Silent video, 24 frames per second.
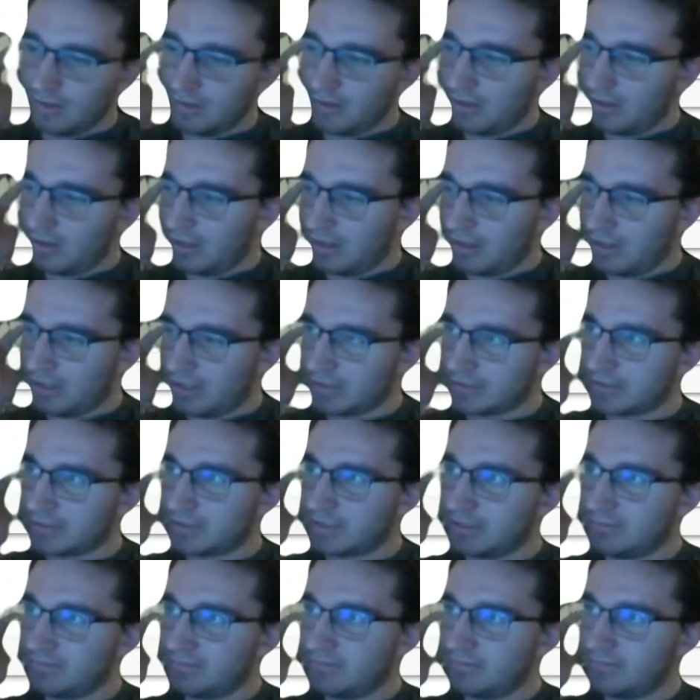
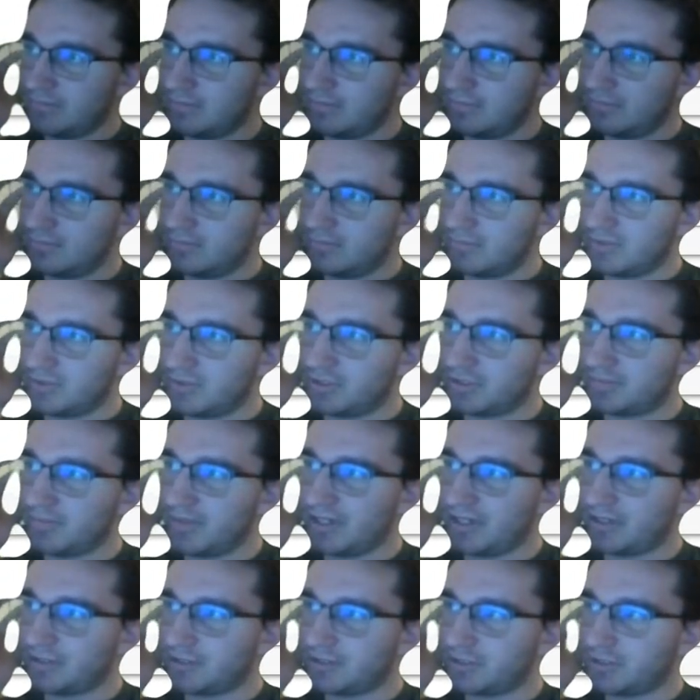Awesome. Just
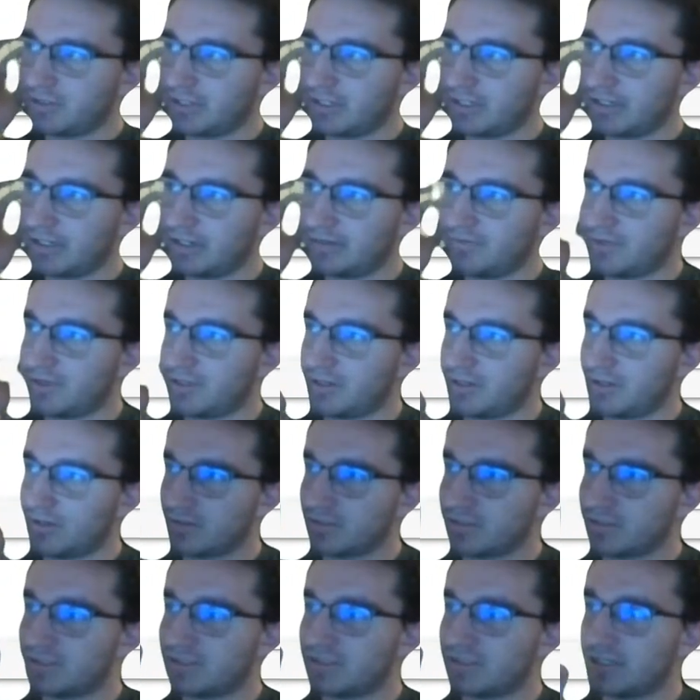making sure I got everything all
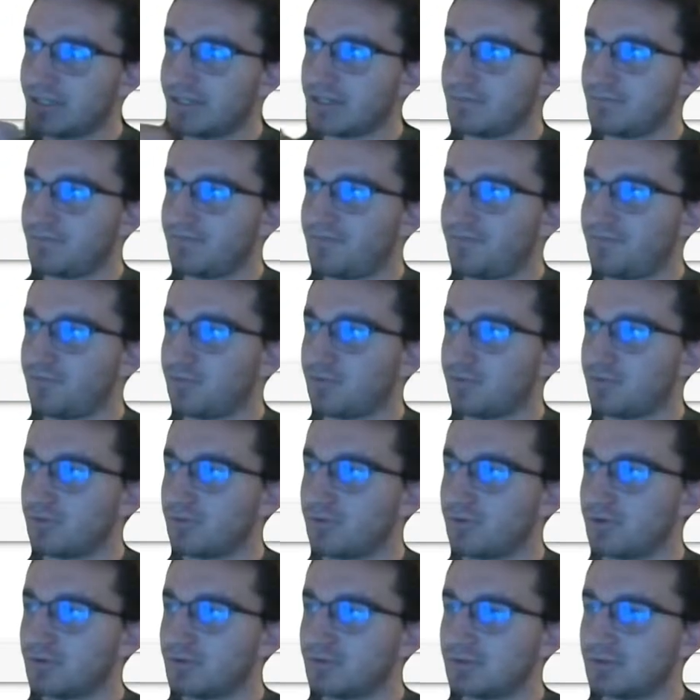set up
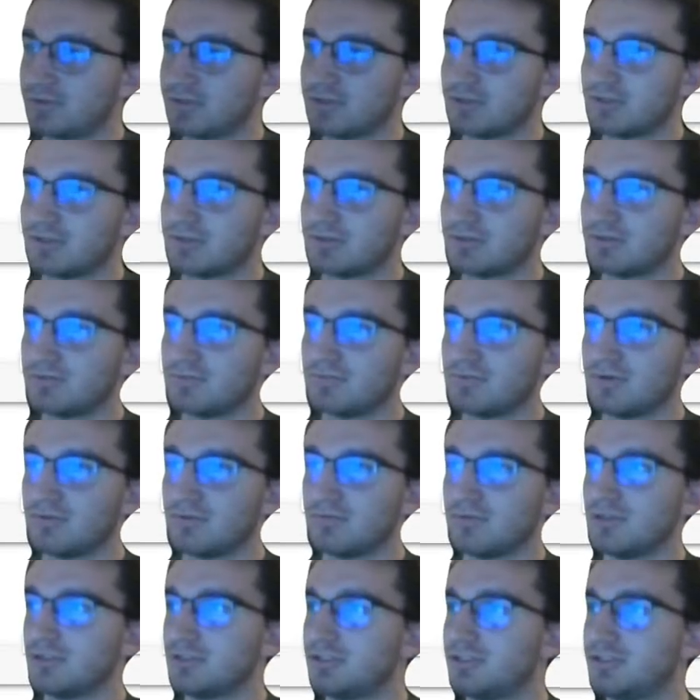for what
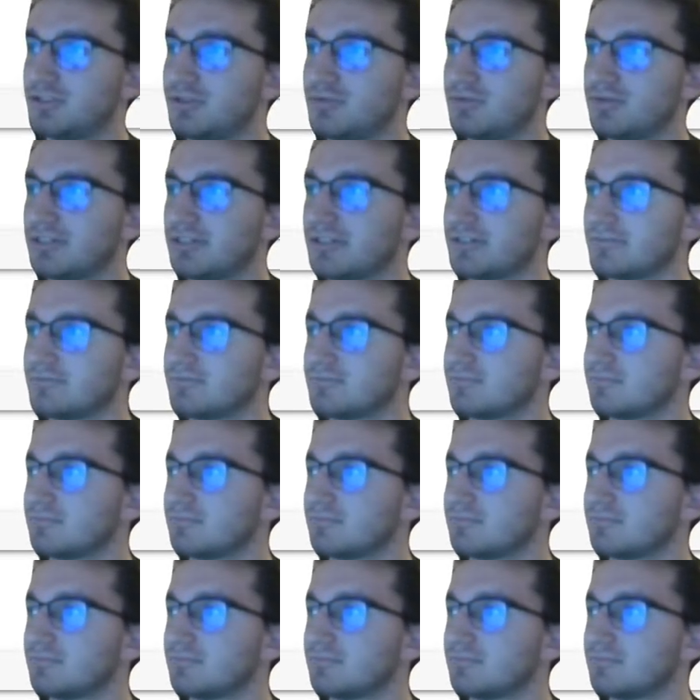we're doing.